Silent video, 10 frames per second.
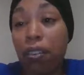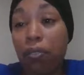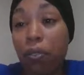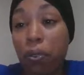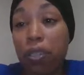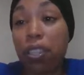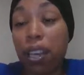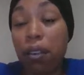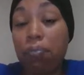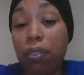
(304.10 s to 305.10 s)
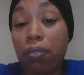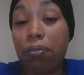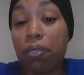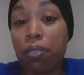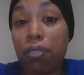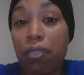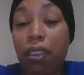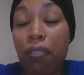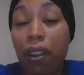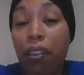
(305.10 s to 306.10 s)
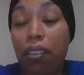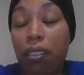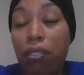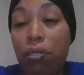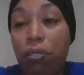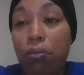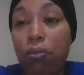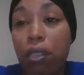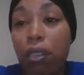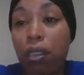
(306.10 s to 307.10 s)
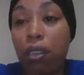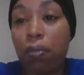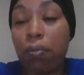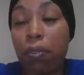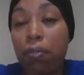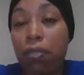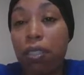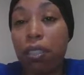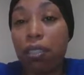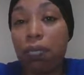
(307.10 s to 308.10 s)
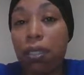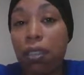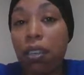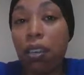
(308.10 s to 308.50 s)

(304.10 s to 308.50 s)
of course, it uploads directly to the those systems,